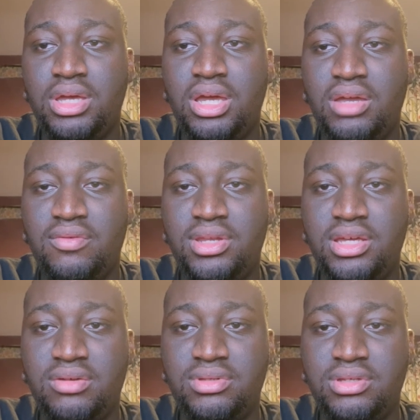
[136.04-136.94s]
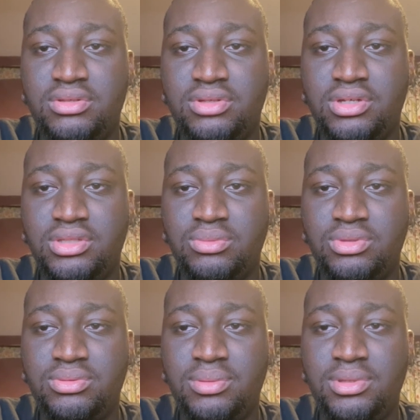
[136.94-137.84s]
I give it an 8 out of 10. Thank you guys so
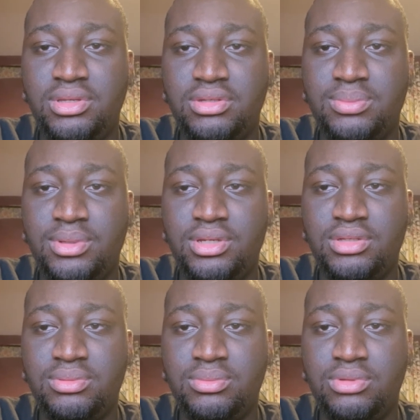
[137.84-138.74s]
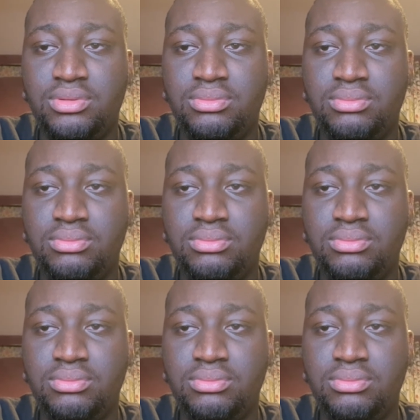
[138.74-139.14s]
much for my videos. My next one. Bye.